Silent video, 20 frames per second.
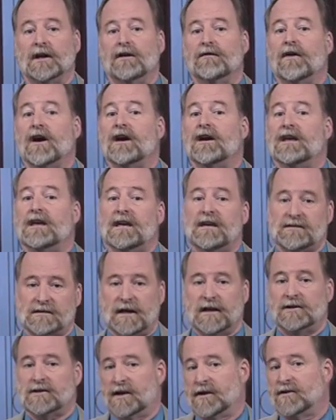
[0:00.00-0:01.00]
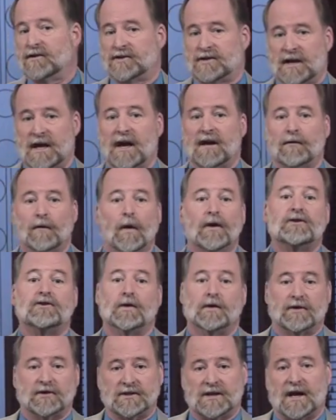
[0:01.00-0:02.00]
very easy to understand once you
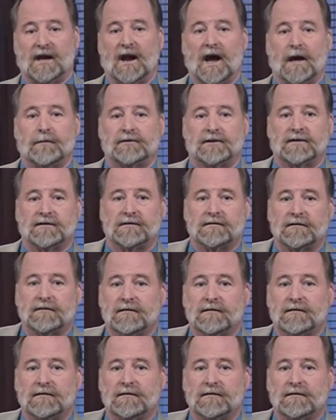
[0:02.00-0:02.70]
understand options.